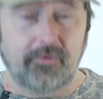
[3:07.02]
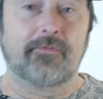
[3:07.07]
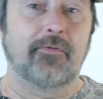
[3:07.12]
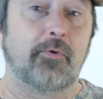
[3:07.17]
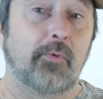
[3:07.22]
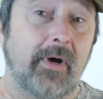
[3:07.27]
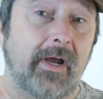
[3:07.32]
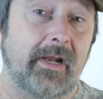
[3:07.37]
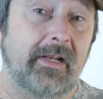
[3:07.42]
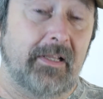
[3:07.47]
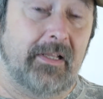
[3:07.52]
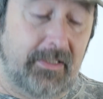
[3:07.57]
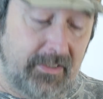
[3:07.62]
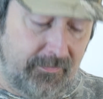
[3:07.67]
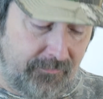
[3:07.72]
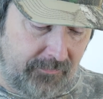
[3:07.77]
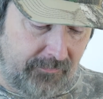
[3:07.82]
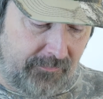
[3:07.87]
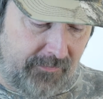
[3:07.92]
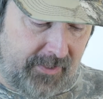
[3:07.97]
for a variety of
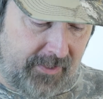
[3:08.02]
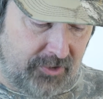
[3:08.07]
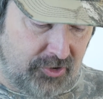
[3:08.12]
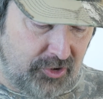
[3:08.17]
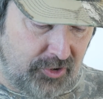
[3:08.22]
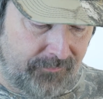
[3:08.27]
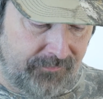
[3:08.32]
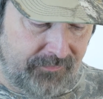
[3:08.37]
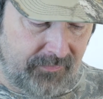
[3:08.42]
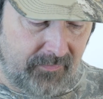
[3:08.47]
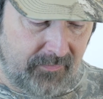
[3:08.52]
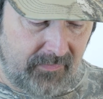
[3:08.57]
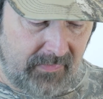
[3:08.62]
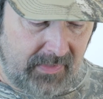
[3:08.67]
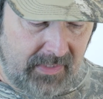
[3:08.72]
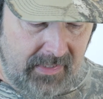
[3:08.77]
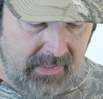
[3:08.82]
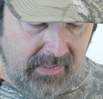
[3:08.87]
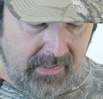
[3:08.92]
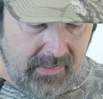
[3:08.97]
different fish.
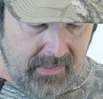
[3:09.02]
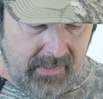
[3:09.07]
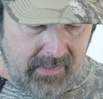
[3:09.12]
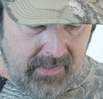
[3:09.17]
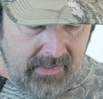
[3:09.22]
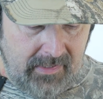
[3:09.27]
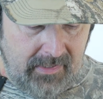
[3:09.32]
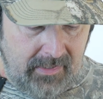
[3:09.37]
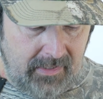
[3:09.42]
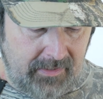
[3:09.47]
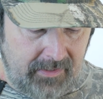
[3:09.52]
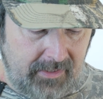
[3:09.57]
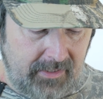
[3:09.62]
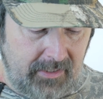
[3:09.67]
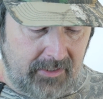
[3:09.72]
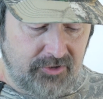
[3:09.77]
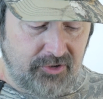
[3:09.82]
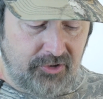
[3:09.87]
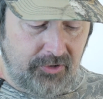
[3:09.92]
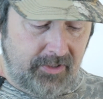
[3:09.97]
And
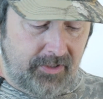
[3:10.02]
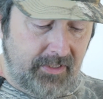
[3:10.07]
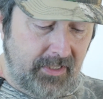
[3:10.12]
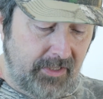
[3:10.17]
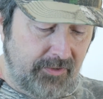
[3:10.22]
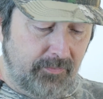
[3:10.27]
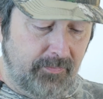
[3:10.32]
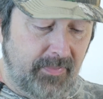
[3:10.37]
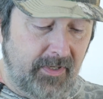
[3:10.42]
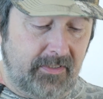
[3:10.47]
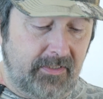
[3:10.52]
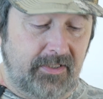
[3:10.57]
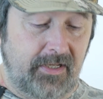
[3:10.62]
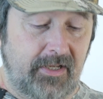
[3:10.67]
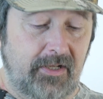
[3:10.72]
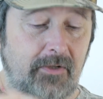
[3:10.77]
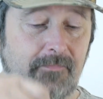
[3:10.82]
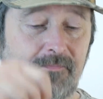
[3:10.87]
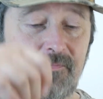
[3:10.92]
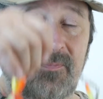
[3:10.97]
then I'll show you another
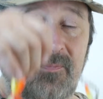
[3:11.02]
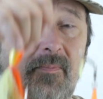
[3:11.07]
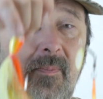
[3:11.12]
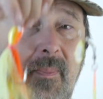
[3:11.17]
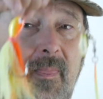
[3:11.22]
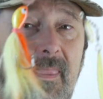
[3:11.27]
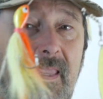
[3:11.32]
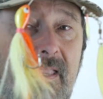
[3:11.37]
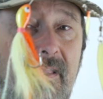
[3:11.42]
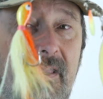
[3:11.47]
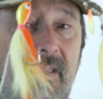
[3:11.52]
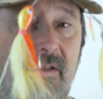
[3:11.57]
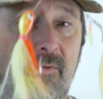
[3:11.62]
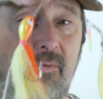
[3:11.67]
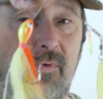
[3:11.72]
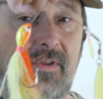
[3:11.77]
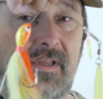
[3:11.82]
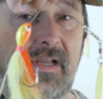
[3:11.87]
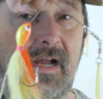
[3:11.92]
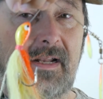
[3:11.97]
bucktail.
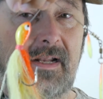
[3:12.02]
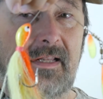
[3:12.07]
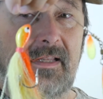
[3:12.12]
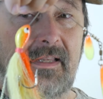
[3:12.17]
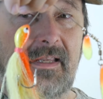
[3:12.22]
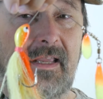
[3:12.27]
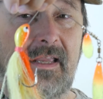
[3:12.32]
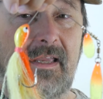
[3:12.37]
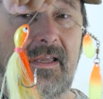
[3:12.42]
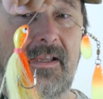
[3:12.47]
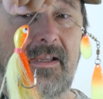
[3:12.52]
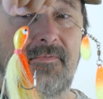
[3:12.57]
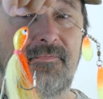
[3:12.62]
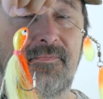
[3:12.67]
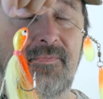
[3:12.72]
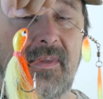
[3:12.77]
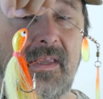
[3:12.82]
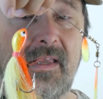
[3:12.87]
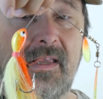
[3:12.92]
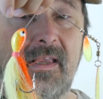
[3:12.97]
We got it
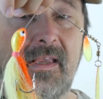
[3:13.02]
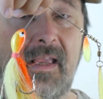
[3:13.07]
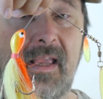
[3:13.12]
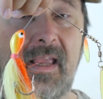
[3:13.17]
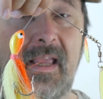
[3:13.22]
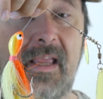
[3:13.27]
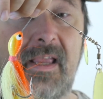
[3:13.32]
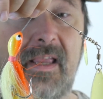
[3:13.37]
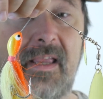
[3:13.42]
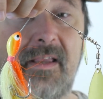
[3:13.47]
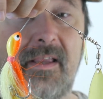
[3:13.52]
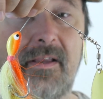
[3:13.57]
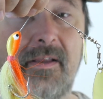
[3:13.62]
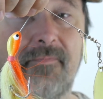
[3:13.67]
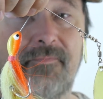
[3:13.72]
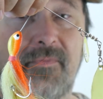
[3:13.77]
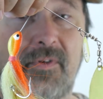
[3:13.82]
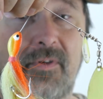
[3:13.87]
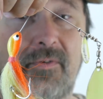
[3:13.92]
in a